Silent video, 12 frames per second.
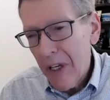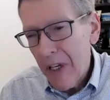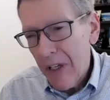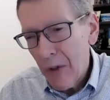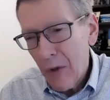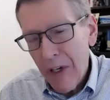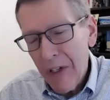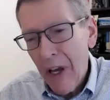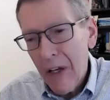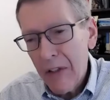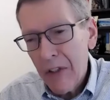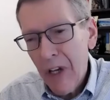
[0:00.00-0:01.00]
in
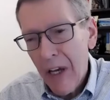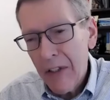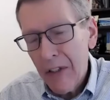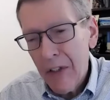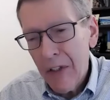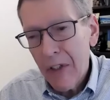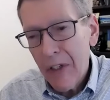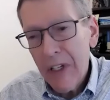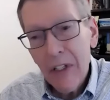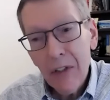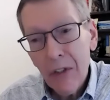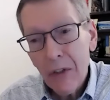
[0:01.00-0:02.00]
greenhouse gases
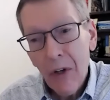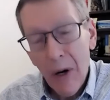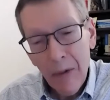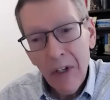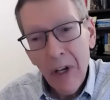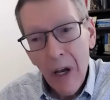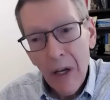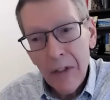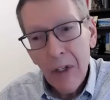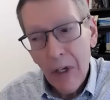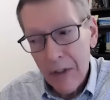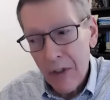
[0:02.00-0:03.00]
is carbon
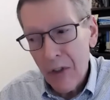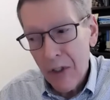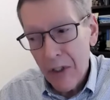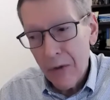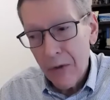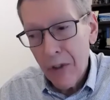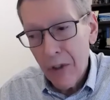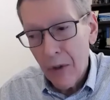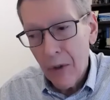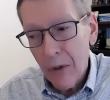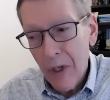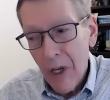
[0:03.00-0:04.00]
dioxide,
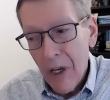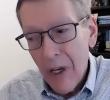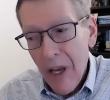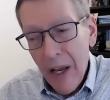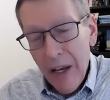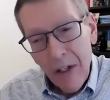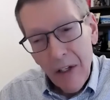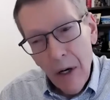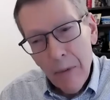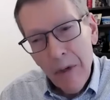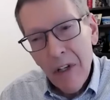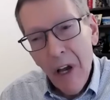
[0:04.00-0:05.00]
CO2. And
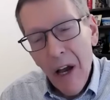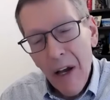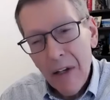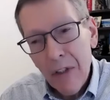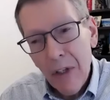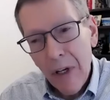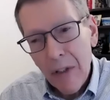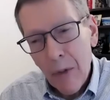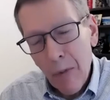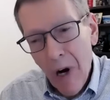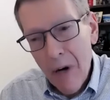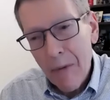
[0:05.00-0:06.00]
carbon dioxide, the
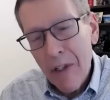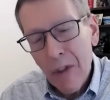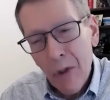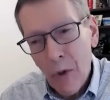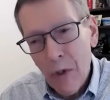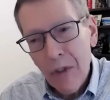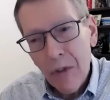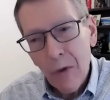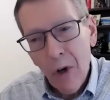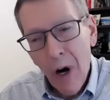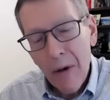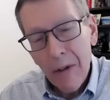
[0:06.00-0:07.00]
primary source of
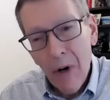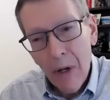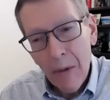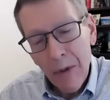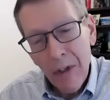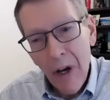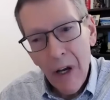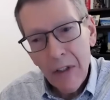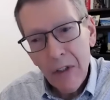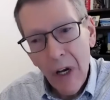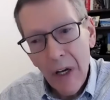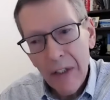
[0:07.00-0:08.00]
carbon
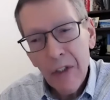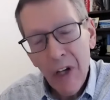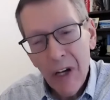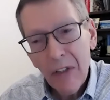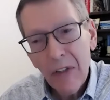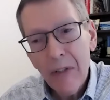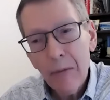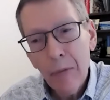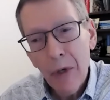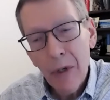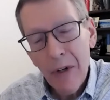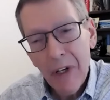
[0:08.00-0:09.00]
dioxide is actually
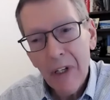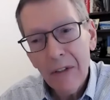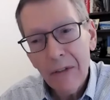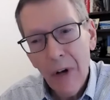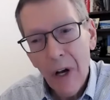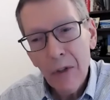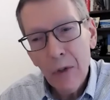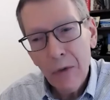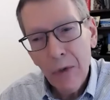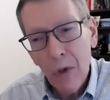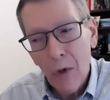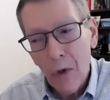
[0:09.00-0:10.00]
burning of fossil
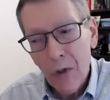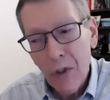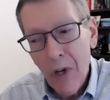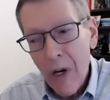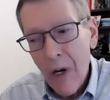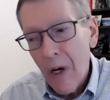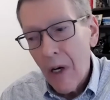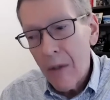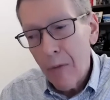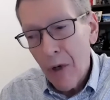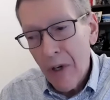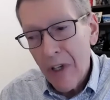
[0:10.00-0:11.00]
fuels,
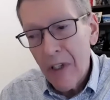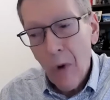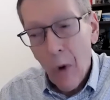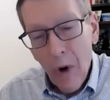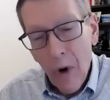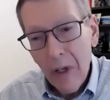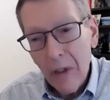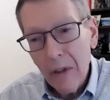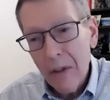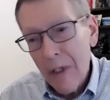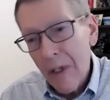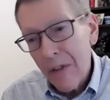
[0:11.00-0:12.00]
burning of
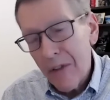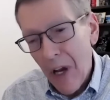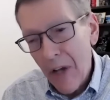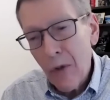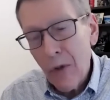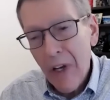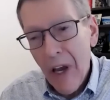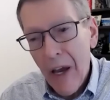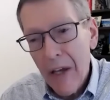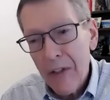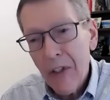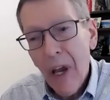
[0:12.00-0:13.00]
oil, natural
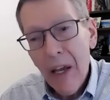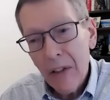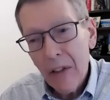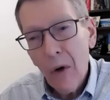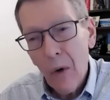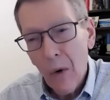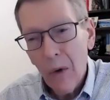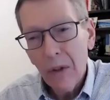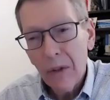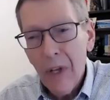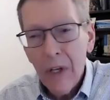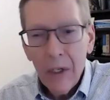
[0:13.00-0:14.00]
gas, and coal.
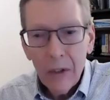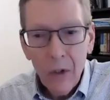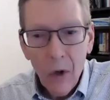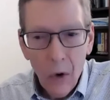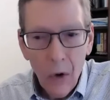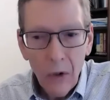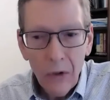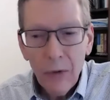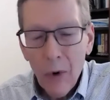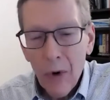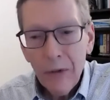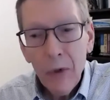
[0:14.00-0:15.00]
Coal
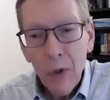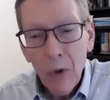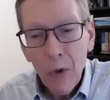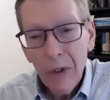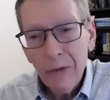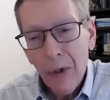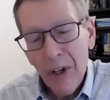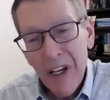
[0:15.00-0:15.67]
for fuel, for